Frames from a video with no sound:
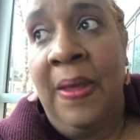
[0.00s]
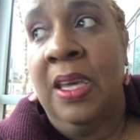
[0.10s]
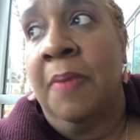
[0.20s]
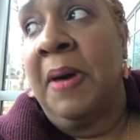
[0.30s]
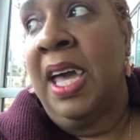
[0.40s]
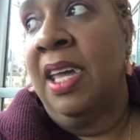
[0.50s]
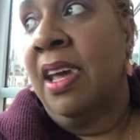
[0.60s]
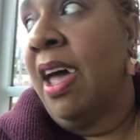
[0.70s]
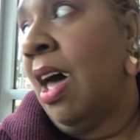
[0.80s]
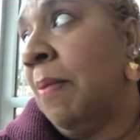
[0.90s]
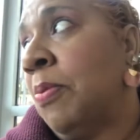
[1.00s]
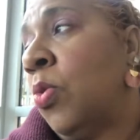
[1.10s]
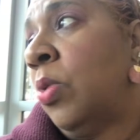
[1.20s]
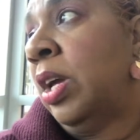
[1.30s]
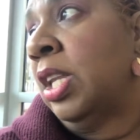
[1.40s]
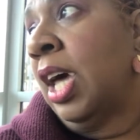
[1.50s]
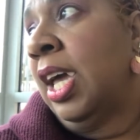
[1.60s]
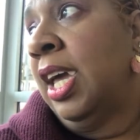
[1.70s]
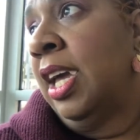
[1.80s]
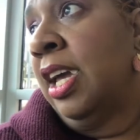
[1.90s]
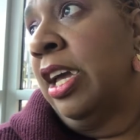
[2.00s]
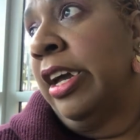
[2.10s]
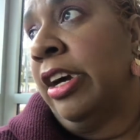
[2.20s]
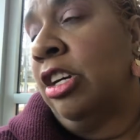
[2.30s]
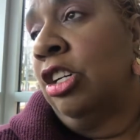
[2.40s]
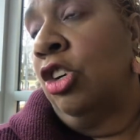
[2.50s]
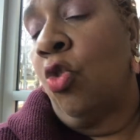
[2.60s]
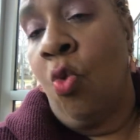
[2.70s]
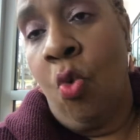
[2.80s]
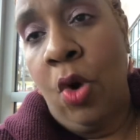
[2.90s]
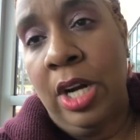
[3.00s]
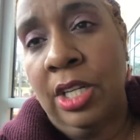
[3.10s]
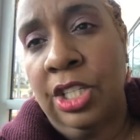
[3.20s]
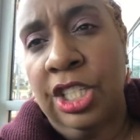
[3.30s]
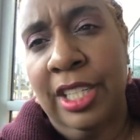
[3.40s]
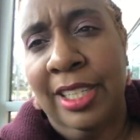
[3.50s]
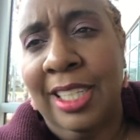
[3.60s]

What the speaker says: Yep, I had an apple and I had an orange